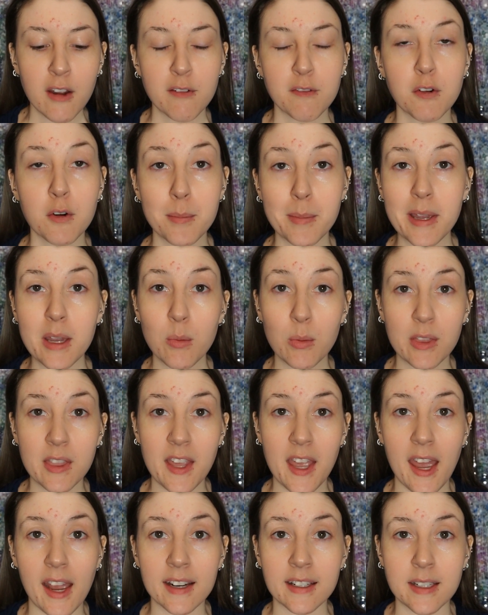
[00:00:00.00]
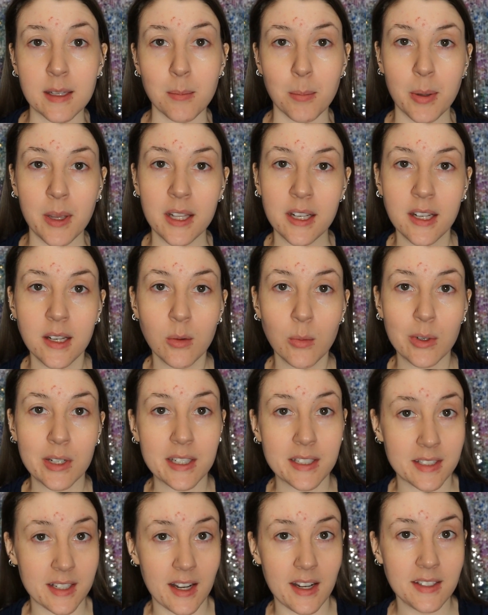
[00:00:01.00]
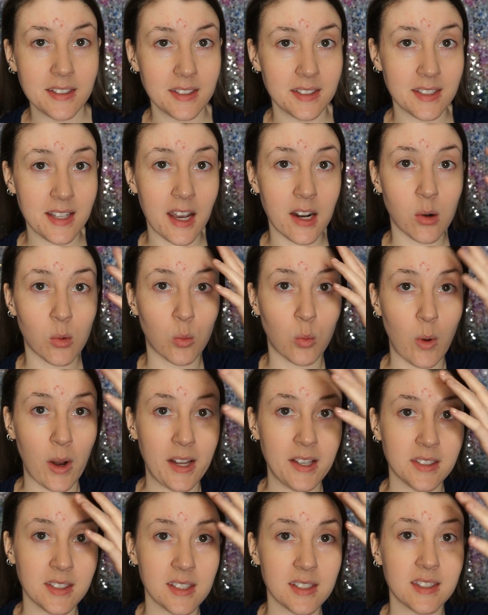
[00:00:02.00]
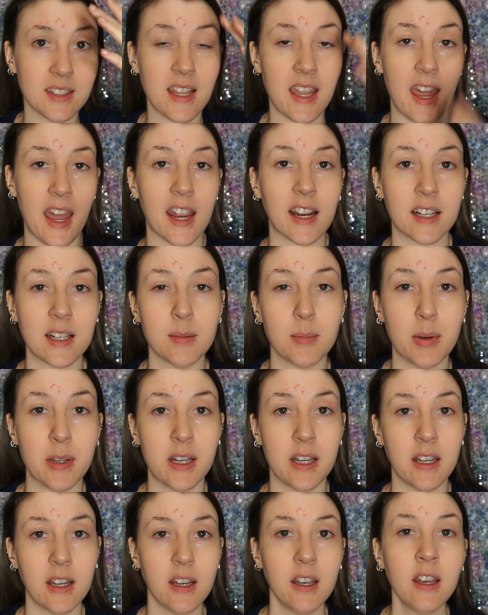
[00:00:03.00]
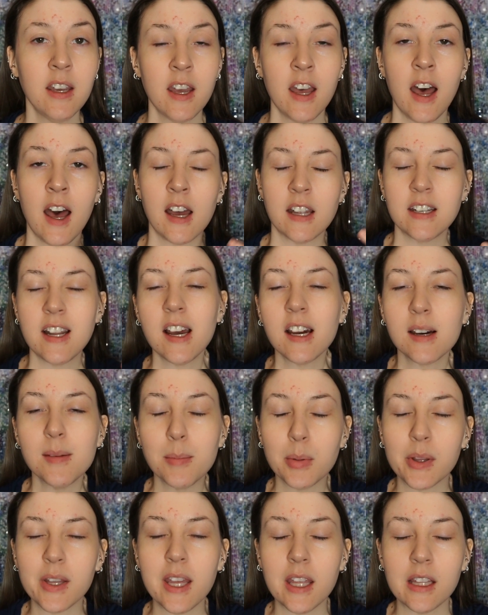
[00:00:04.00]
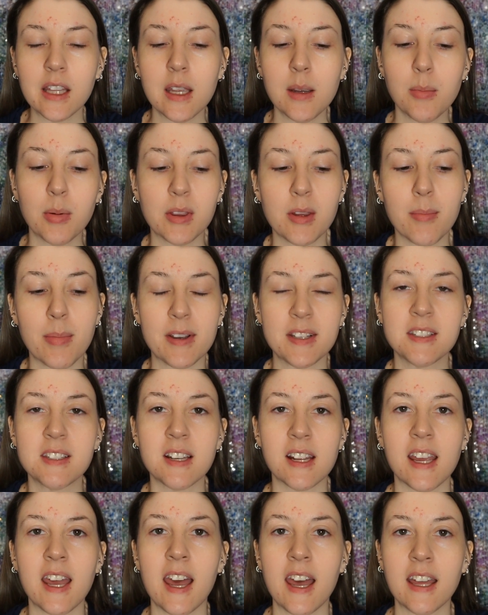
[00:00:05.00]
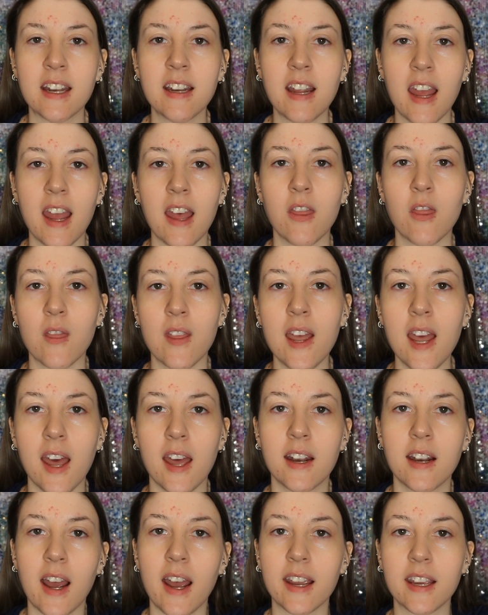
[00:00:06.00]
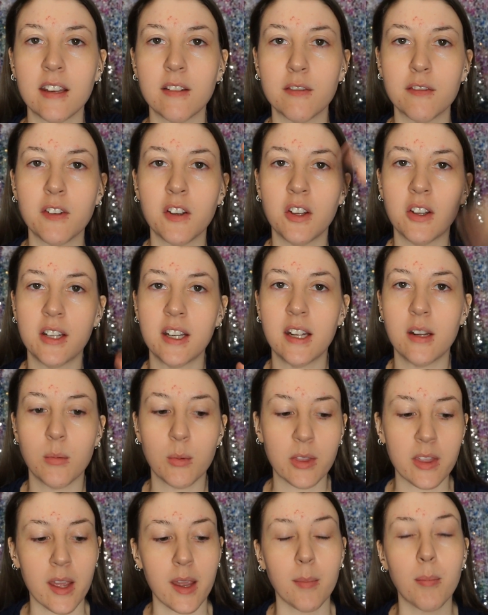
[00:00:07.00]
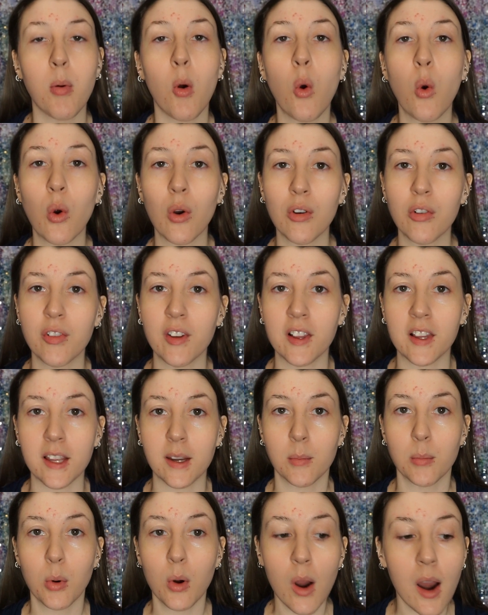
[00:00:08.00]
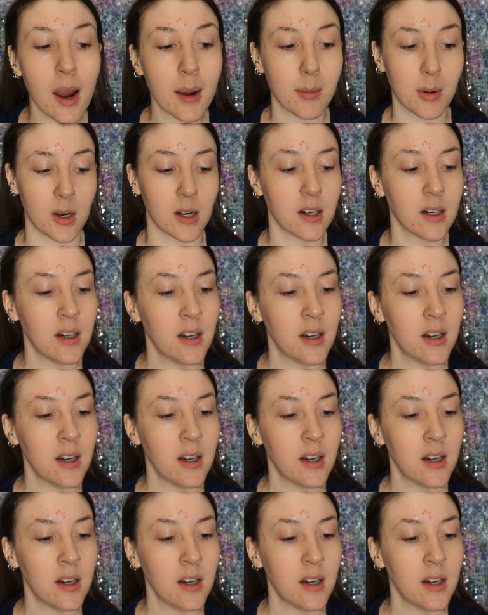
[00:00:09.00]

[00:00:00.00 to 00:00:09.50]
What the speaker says: For me, with the acne pitting, what it does is kind of raises the acne pitting, not completely, but the best it can, and then I can fill it in with a pore filling primer.